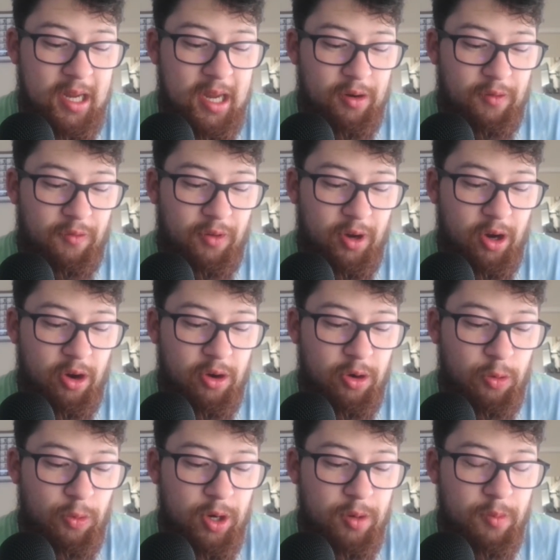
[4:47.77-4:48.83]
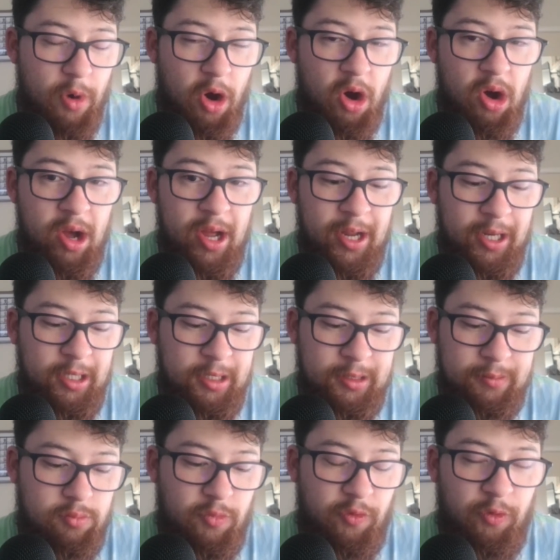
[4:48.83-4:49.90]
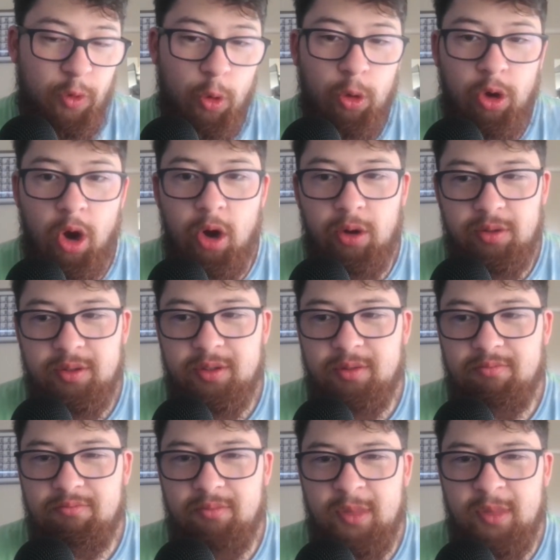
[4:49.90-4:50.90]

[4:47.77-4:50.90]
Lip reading: Freo to win by 4 goals.